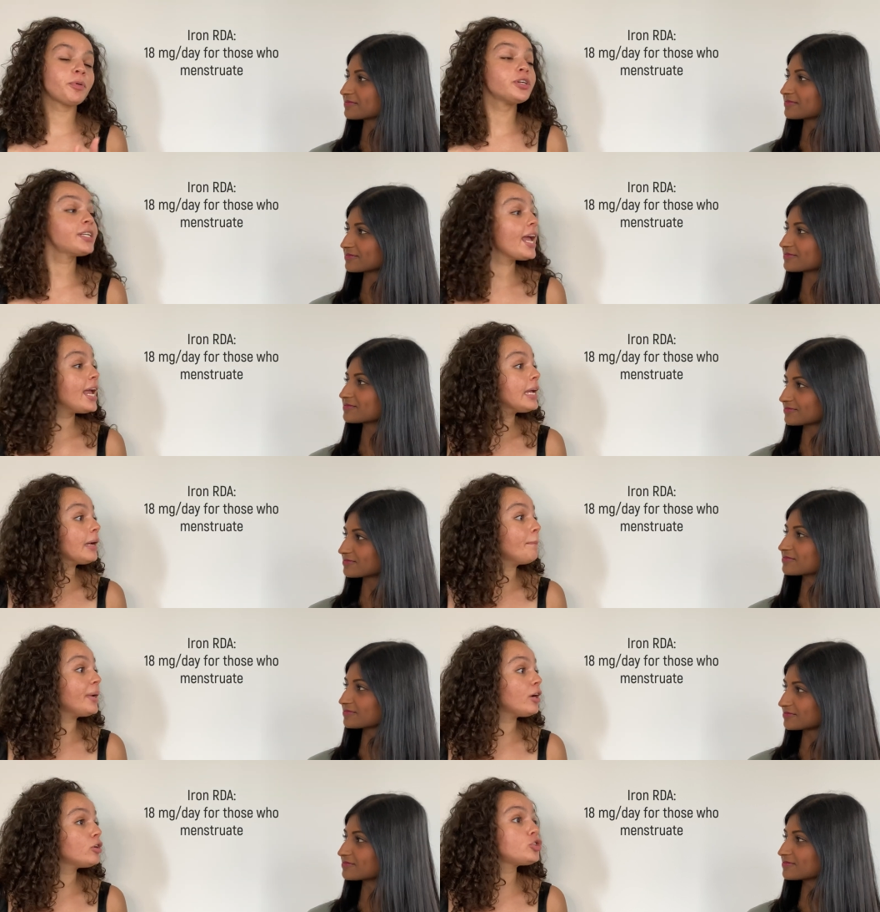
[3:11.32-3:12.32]
Speaker 1: per day
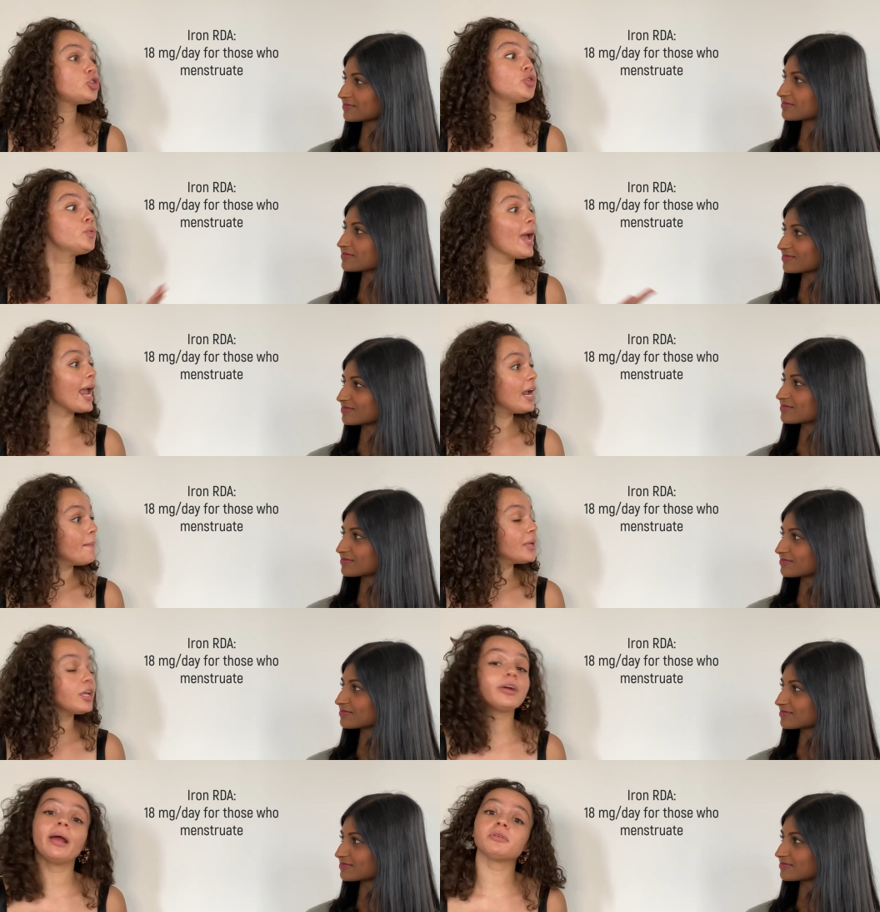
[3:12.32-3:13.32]
compared to 8
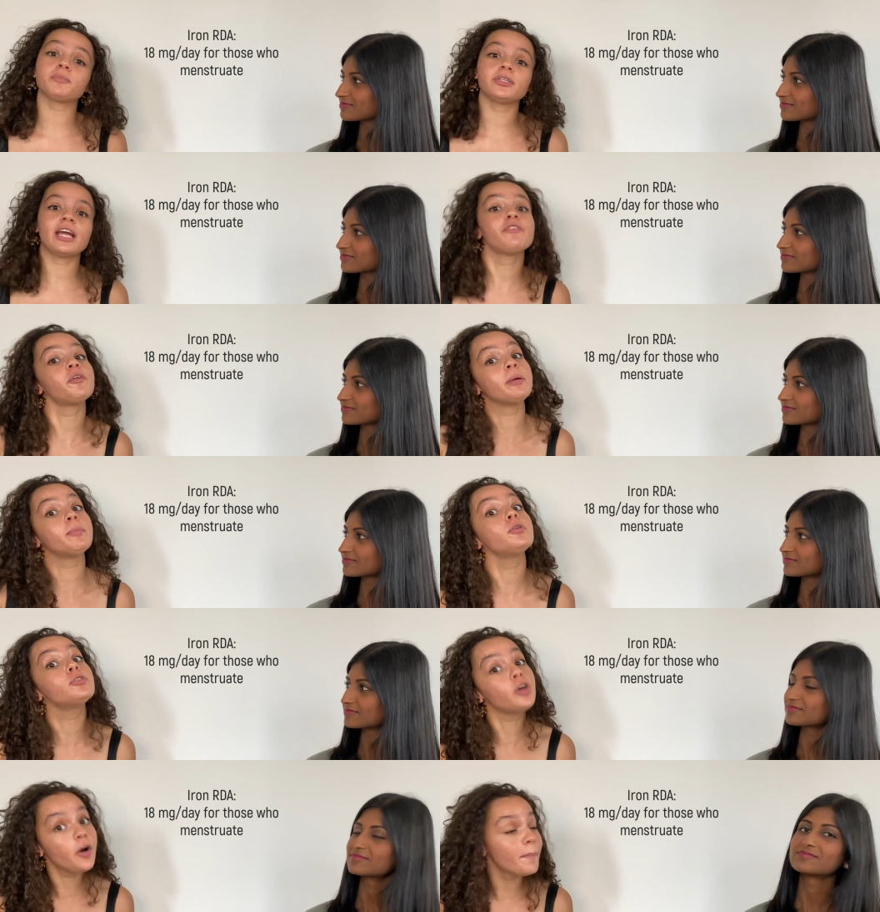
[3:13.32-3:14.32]
milligrams per day for people
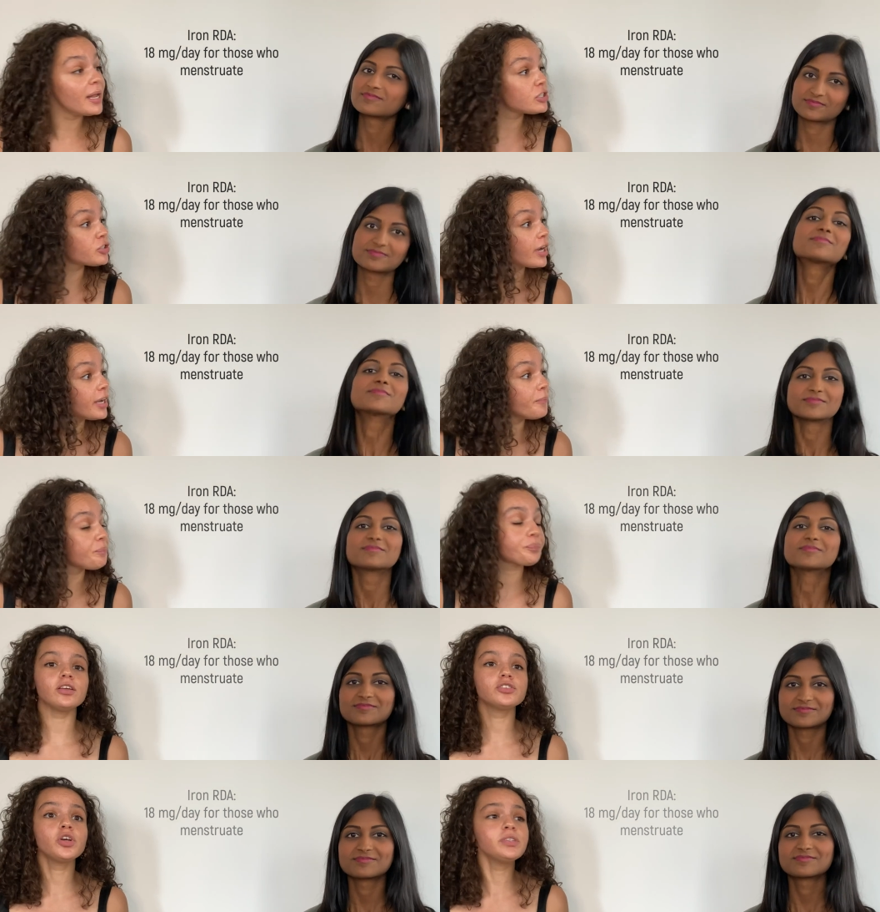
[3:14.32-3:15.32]
who don't menstruate.
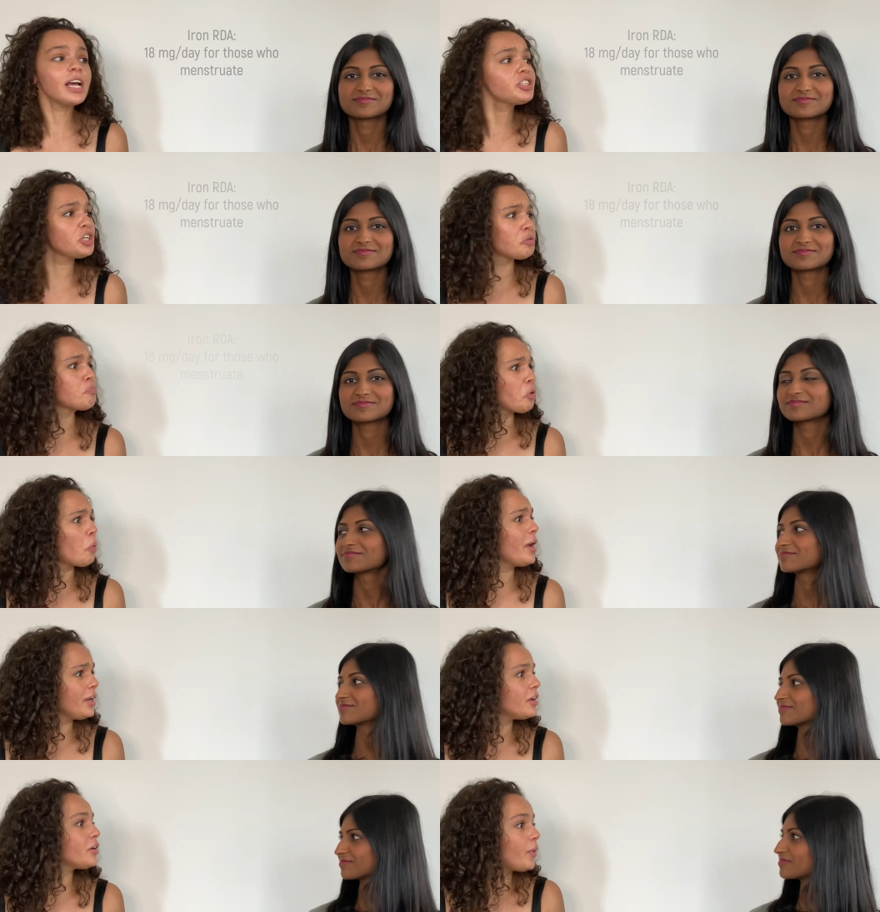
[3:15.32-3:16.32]
So it's actually
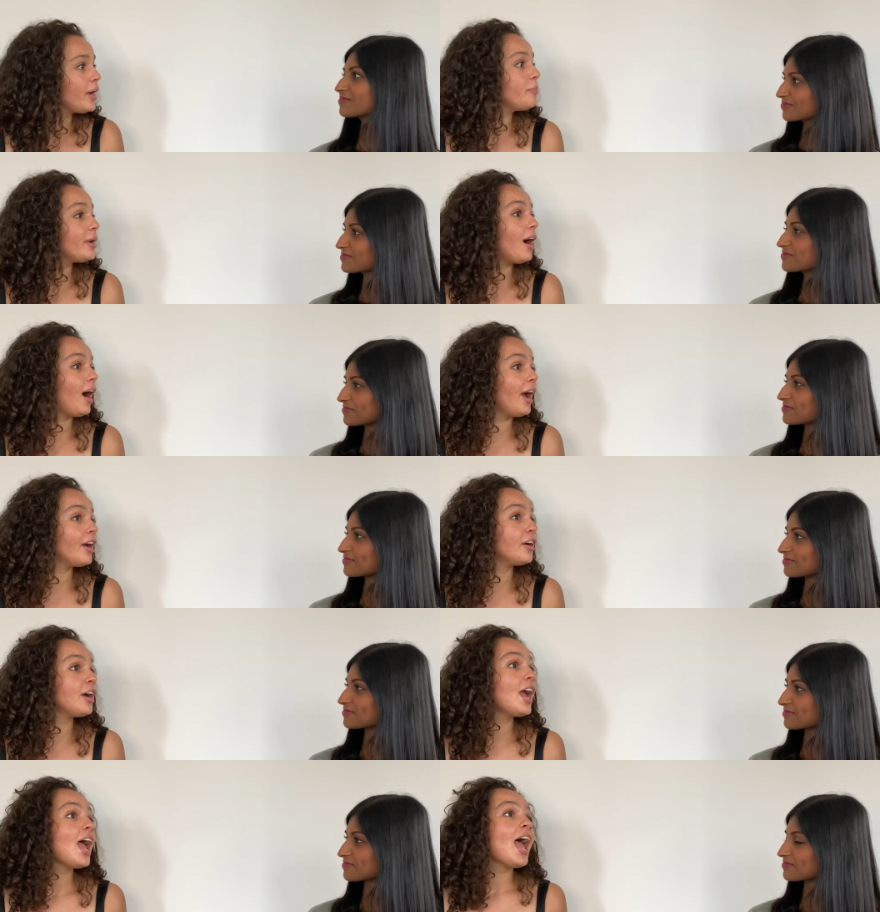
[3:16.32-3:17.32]
quite quite a bit
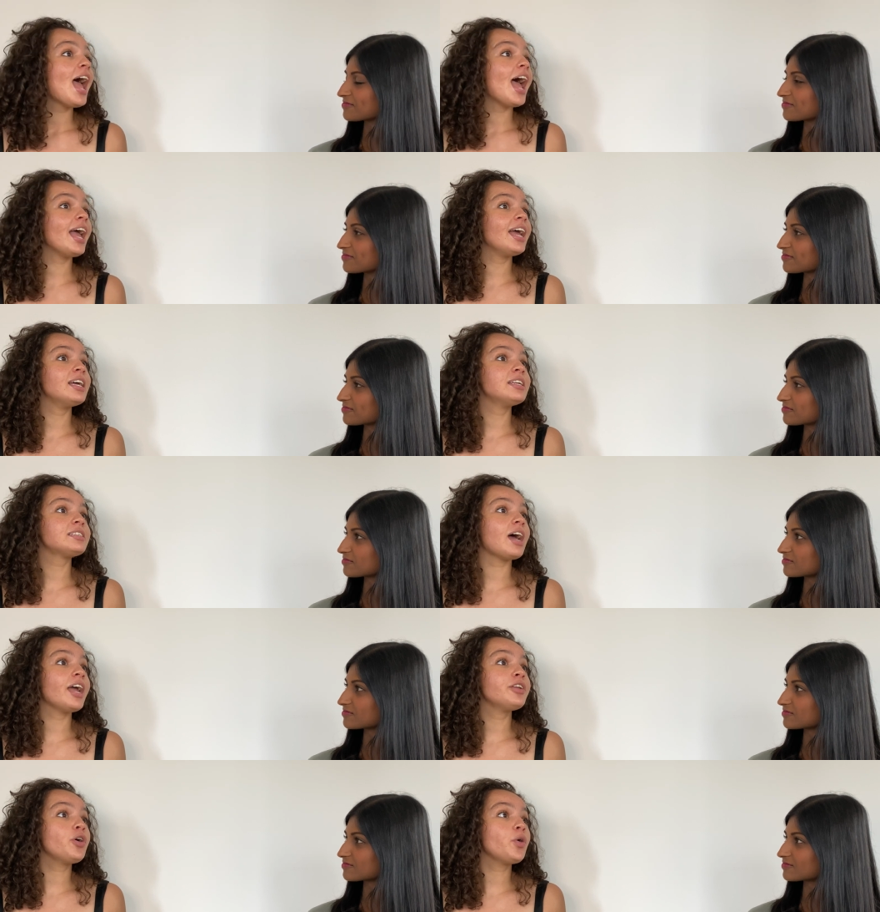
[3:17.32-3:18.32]
higher. And
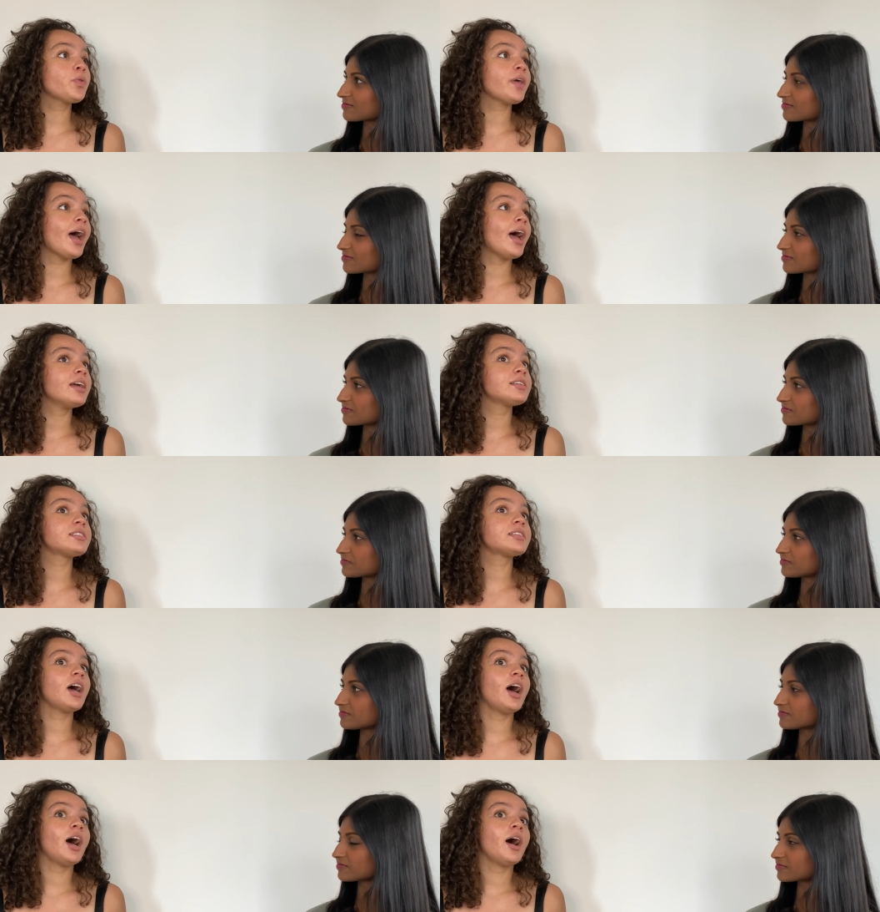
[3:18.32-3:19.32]
I know that
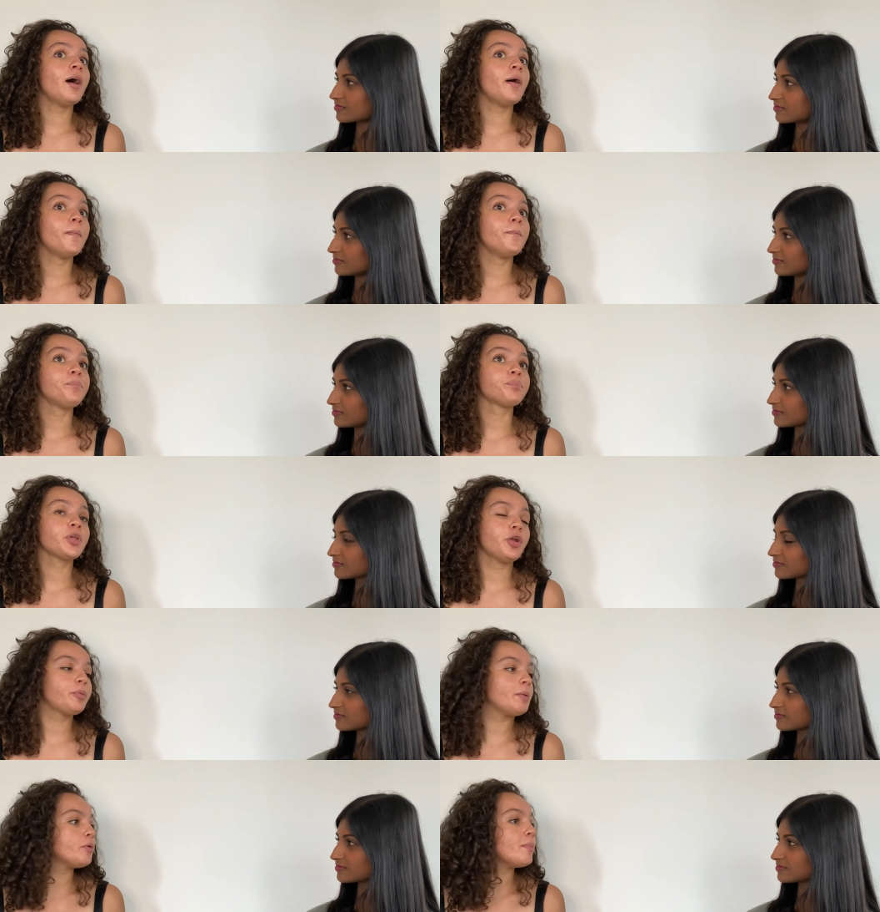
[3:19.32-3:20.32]
um, you know
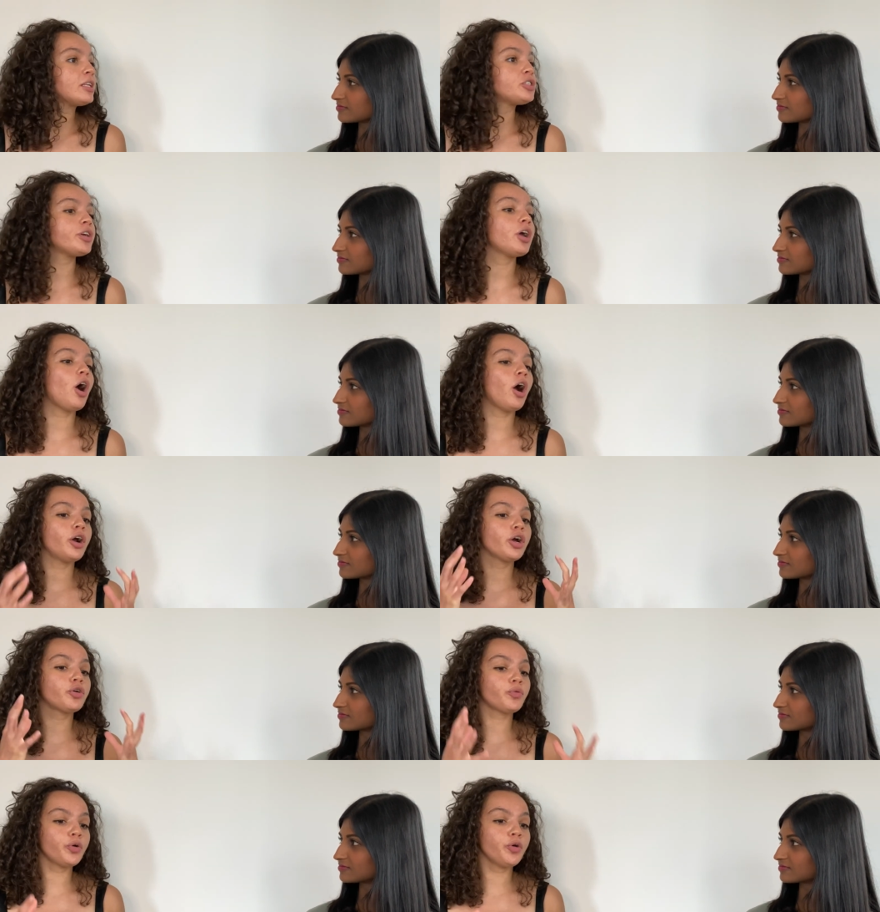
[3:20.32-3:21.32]
people who menstruate are a
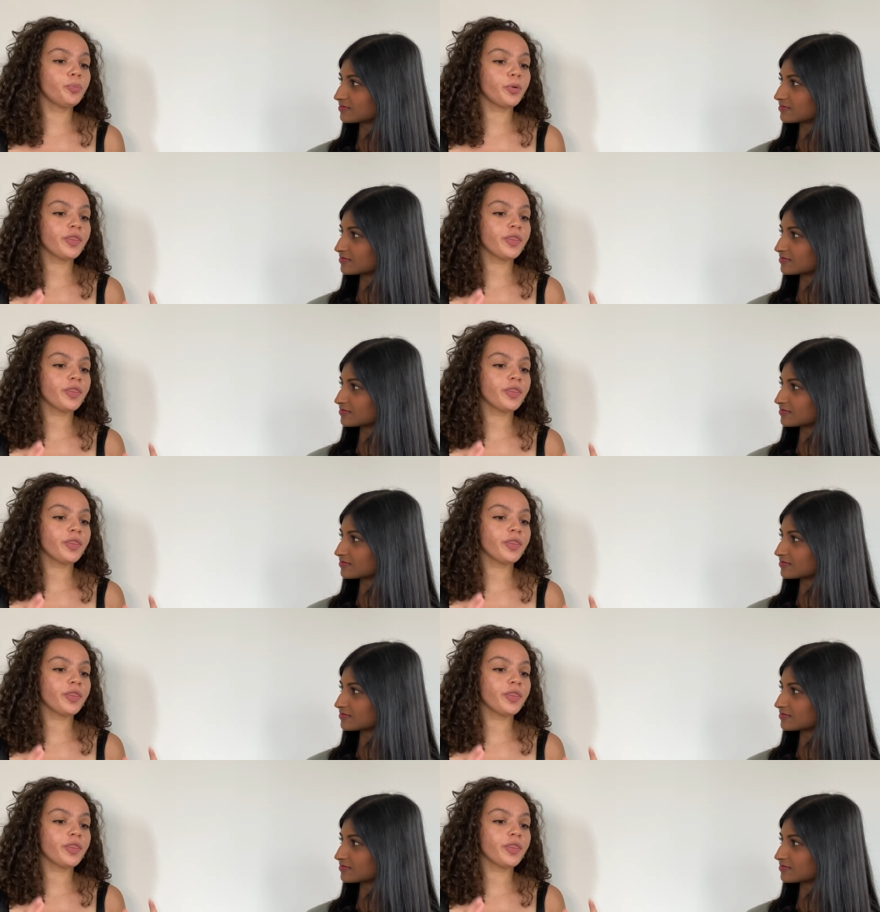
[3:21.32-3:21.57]
group